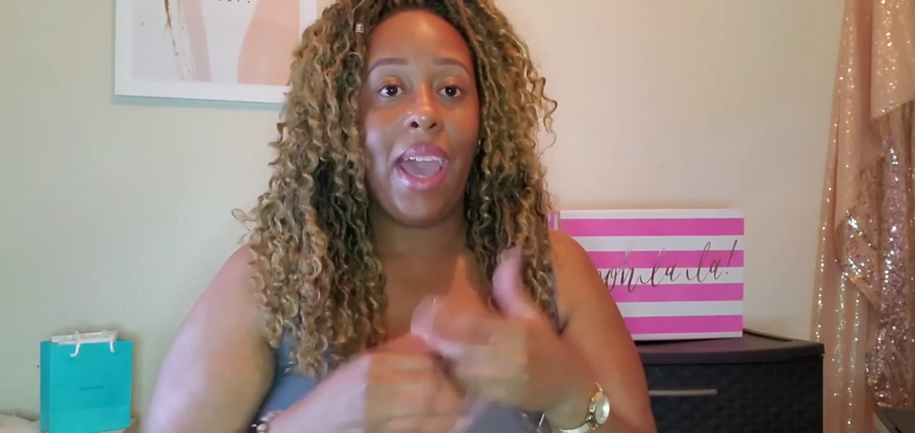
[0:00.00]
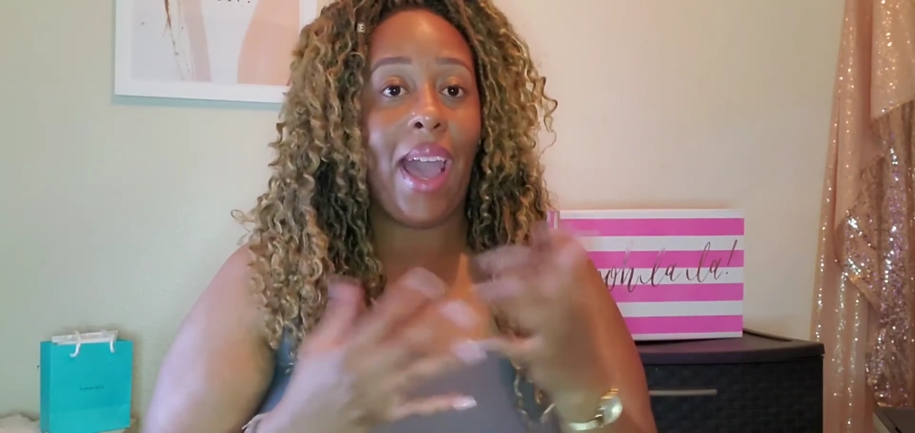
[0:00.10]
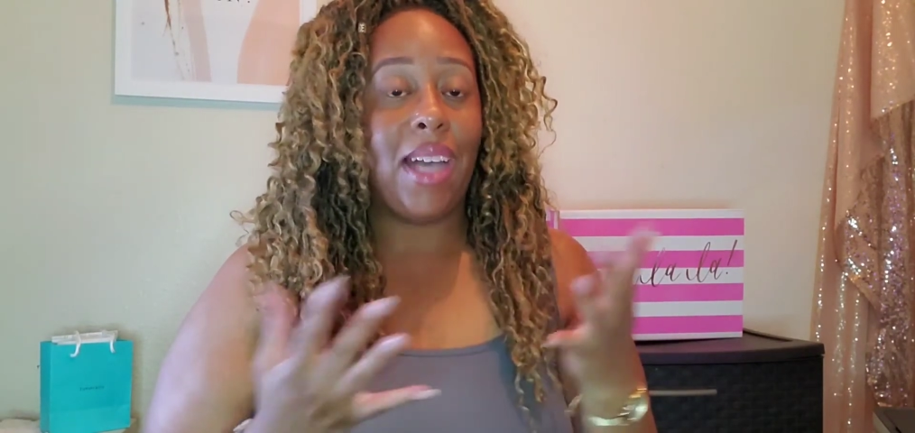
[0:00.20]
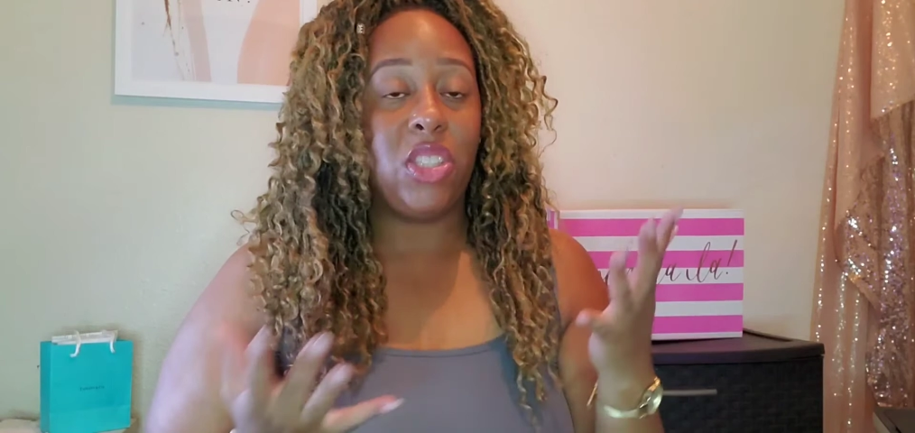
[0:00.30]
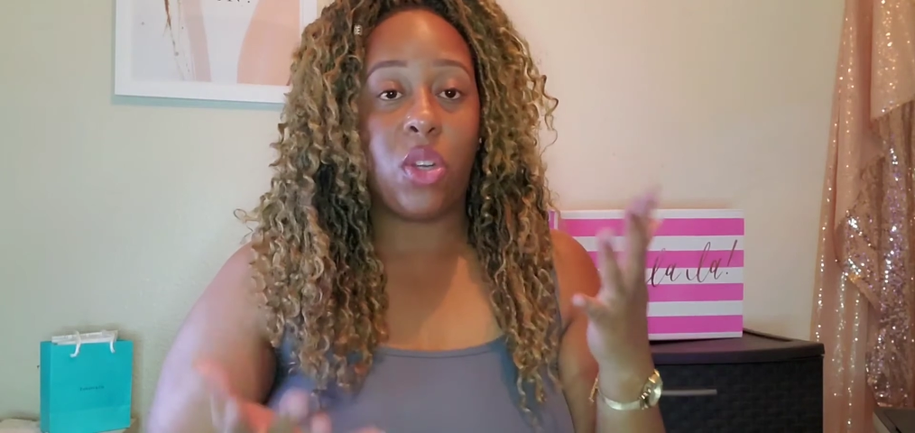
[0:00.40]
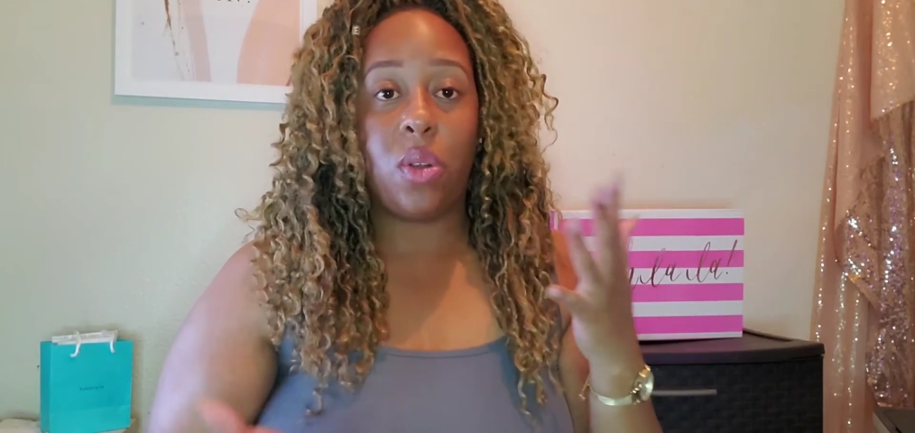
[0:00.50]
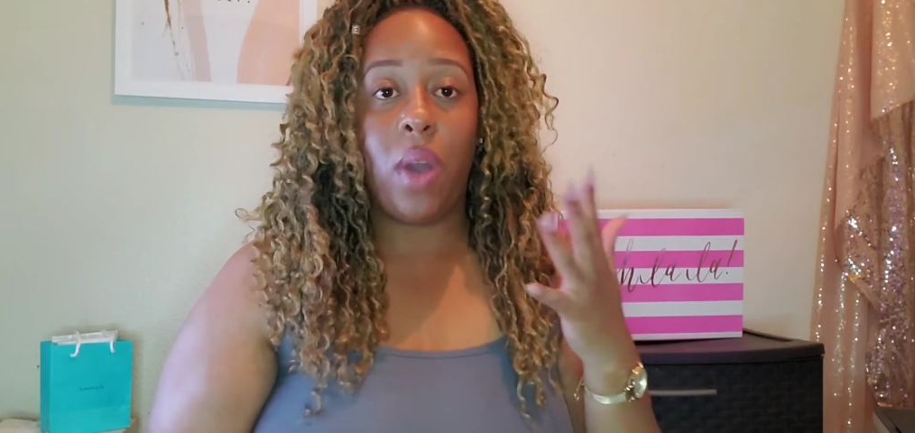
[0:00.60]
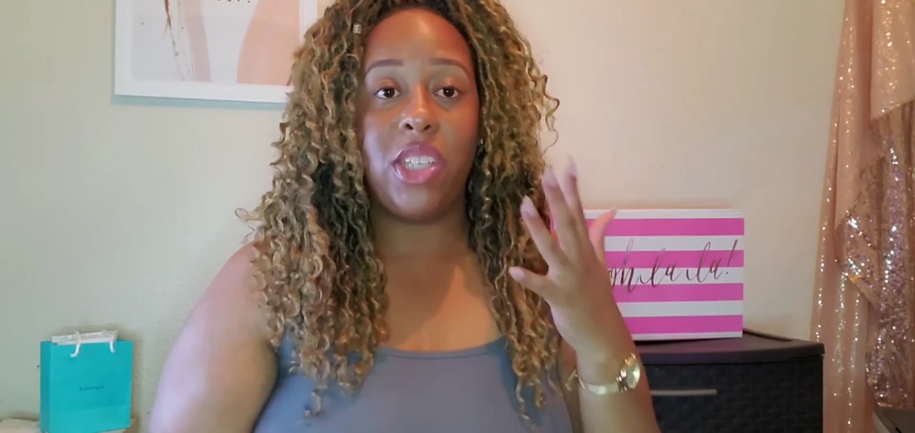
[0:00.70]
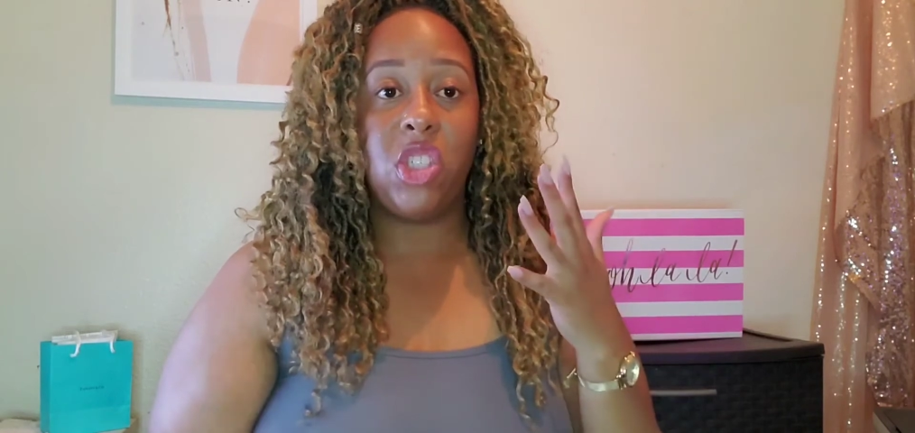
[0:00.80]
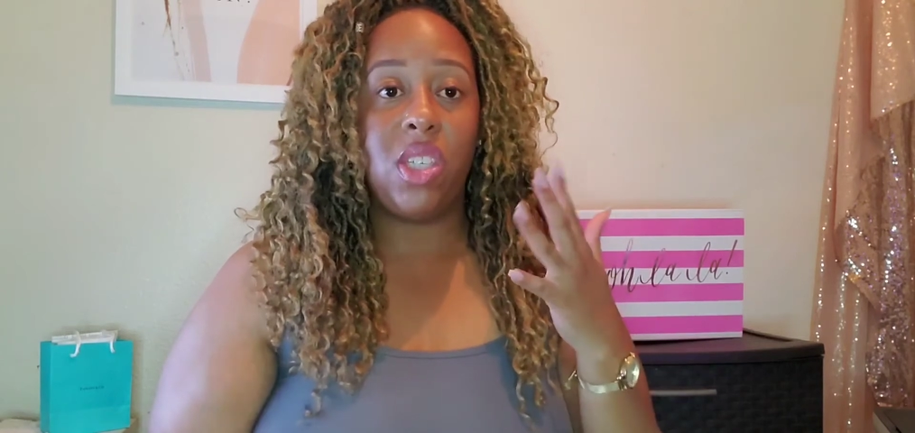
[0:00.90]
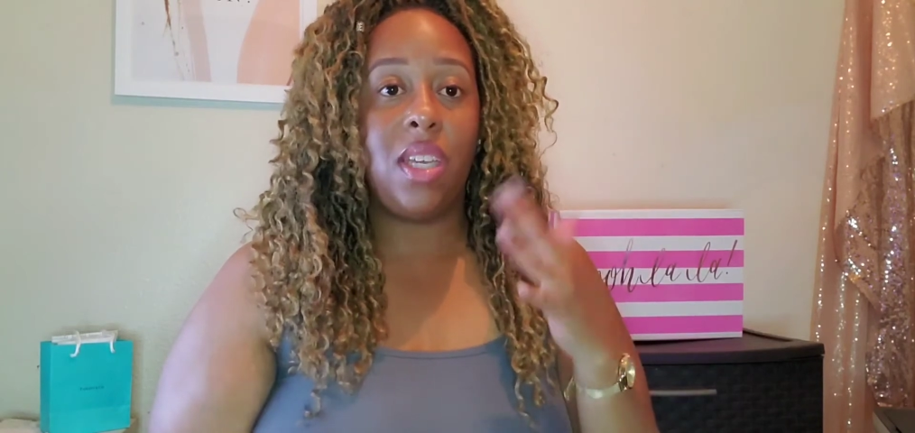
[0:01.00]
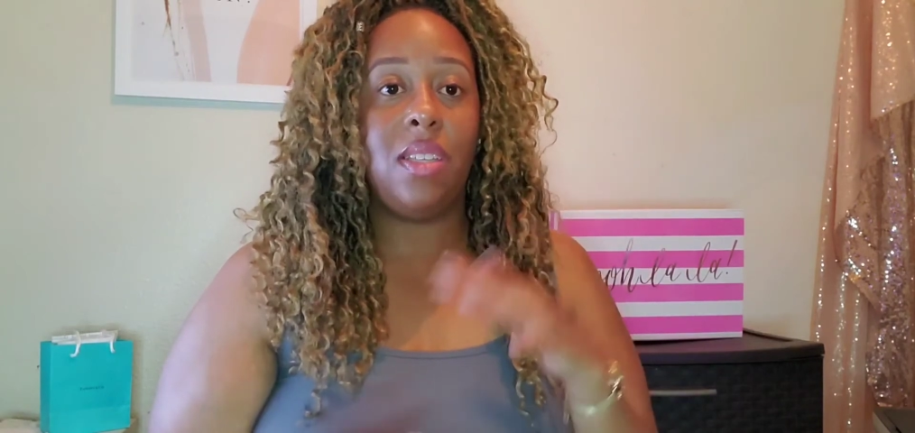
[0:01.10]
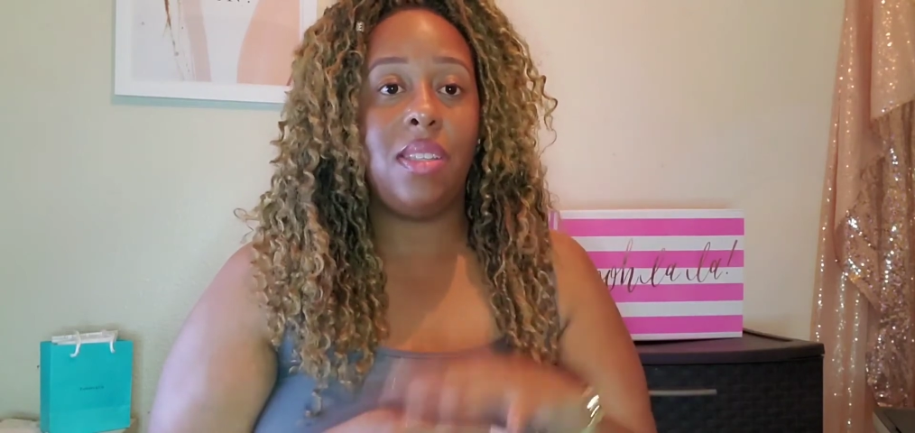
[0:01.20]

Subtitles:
ask your questions,